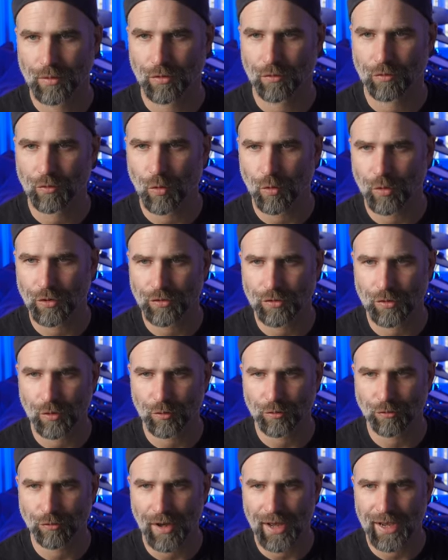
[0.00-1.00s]
Of course,
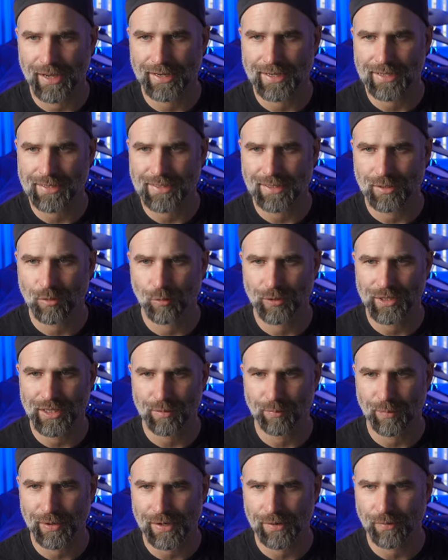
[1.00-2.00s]
no findings in a
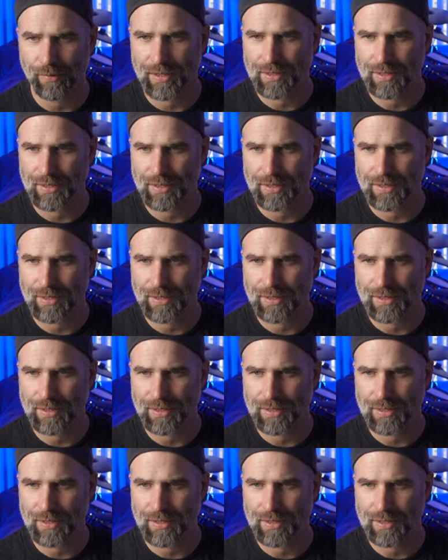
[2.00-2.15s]
wheat beer.